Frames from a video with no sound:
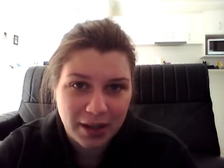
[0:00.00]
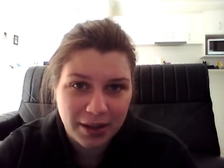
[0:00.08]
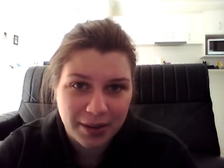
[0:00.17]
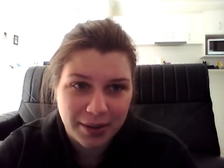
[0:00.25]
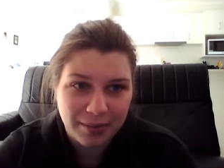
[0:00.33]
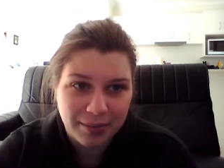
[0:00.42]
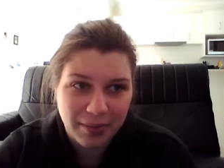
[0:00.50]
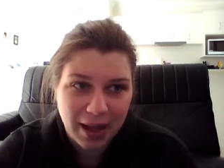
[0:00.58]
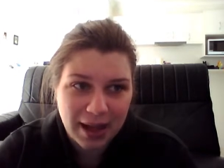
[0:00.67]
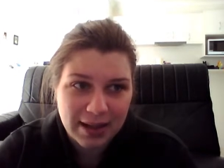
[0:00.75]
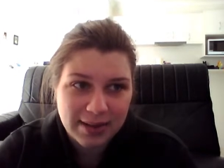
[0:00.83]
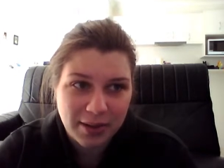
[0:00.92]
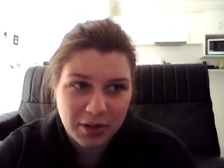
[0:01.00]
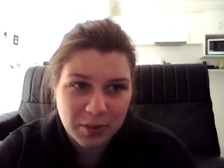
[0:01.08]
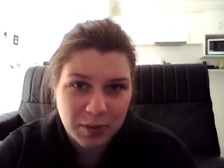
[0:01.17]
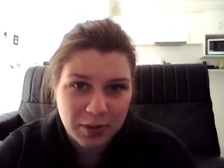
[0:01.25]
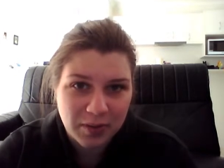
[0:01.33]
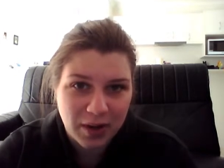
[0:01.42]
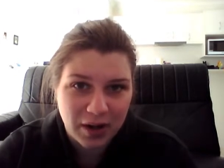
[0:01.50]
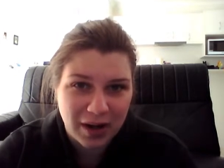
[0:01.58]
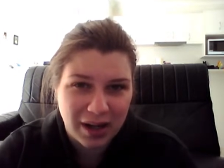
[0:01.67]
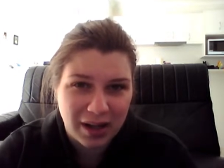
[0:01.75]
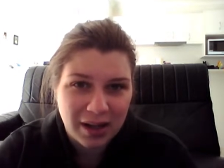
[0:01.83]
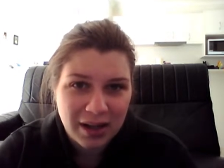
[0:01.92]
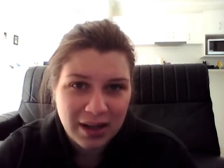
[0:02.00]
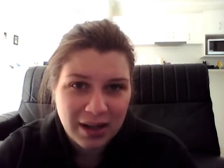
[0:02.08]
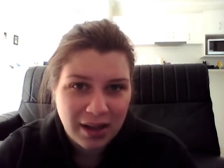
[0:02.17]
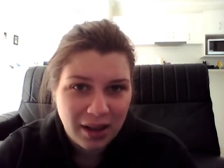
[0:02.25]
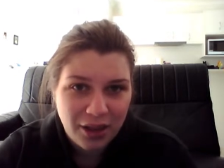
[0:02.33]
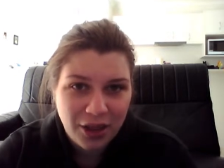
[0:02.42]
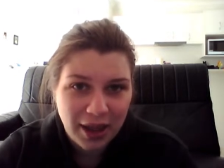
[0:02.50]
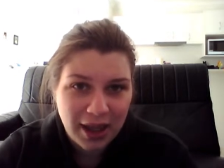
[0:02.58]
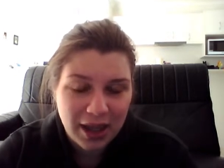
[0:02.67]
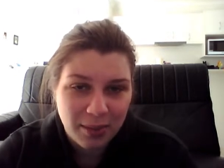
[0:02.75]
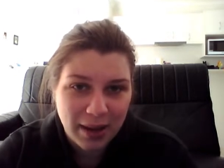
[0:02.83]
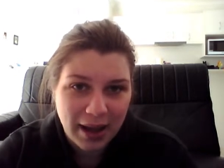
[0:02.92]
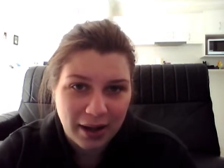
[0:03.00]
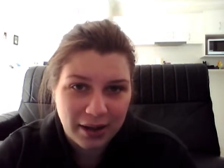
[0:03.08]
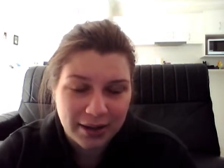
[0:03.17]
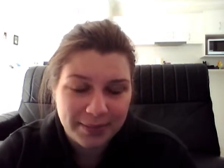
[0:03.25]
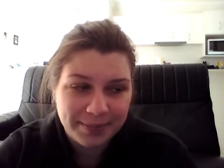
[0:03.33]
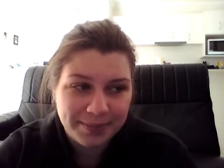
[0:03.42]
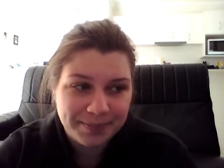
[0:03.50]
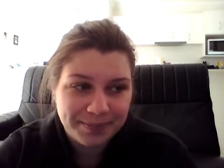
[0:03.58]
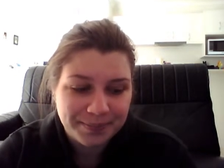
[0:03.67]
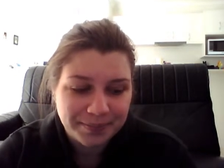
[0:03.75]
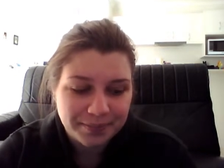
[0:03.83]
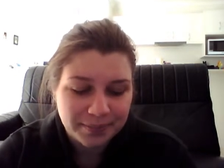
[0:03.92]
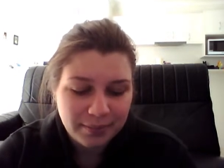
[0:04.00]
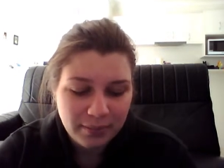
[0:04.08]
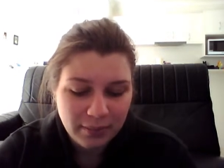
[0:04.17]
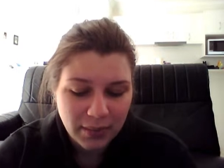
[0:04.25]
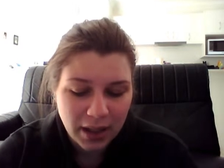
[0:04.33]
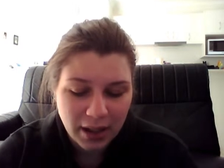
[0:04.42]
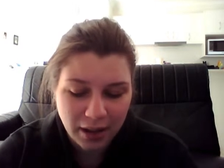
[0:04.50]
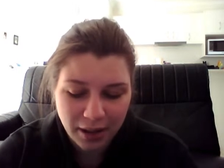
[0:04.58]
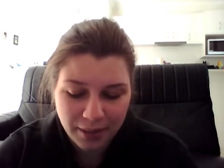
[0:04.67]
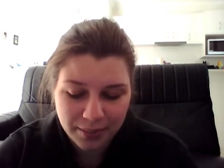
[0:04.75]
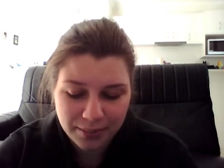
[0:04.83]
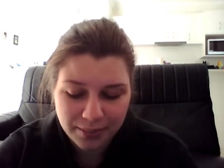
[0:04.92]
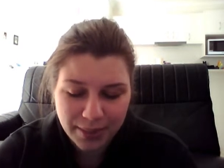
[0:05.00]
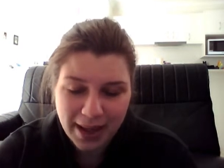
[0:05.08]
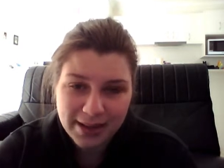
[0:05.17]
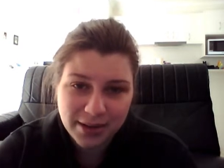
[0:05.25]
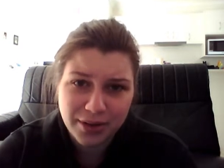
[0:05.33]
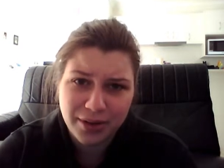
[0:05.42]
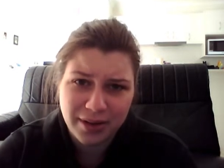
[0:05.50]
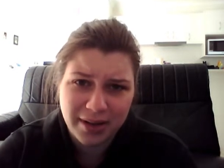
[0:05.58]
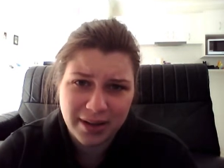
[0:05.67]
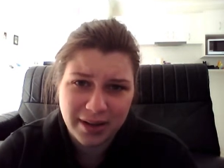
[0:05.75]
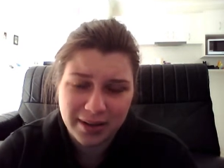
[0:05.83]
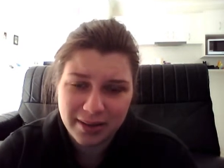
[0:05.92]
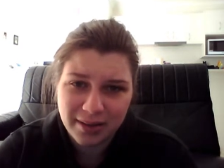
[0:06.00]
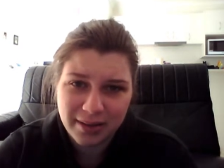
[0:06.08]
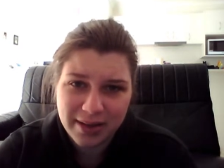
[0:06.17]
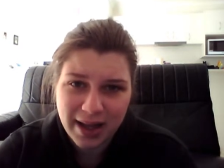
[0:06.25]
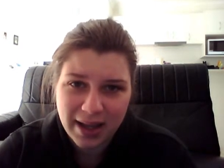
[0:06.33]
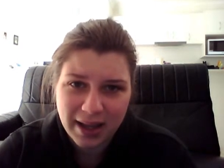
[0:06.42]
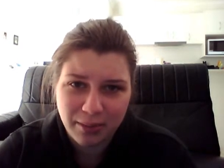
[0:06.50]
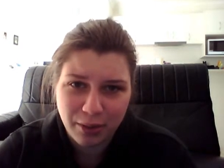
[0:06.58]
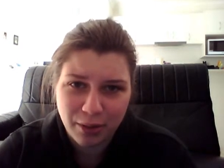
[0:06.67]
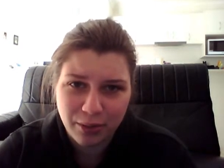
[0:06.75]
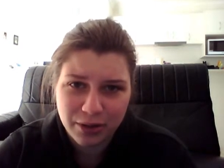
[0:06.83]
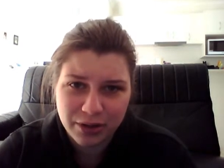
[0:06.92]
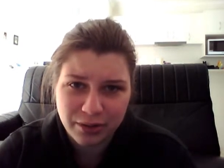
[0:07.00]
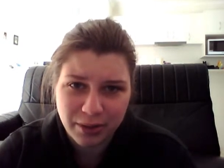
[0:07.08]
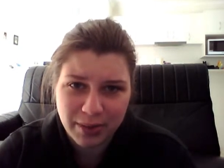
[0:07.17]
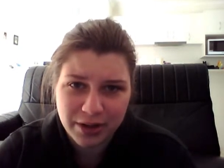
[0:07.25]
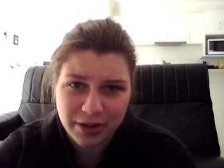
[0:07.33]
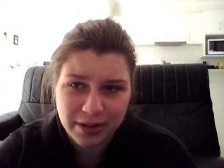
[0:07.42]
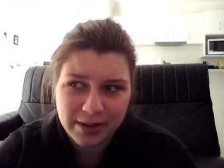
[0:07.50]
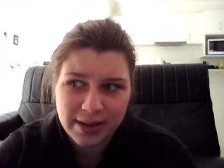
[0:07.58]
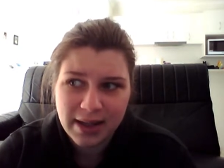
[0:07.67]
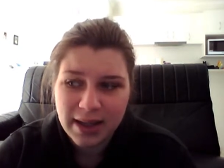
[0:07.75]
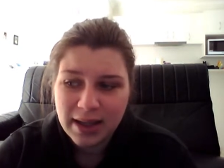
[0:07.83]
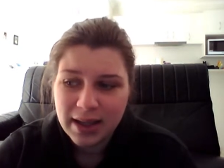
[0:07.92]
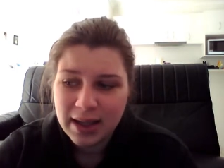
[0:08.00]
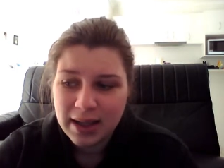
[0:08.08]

um I guess the hospital's very thingy about it. Um, but that's good that they're taking precautionary measures.